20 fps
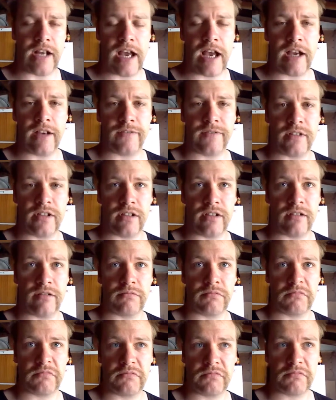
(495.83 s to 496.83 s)

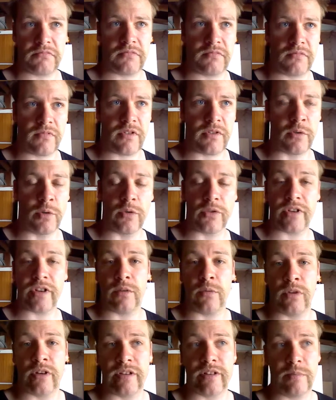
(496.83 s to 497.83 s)
afterthought that I
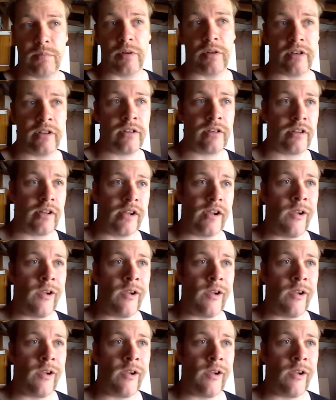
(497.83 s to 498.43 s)
wanted to put in.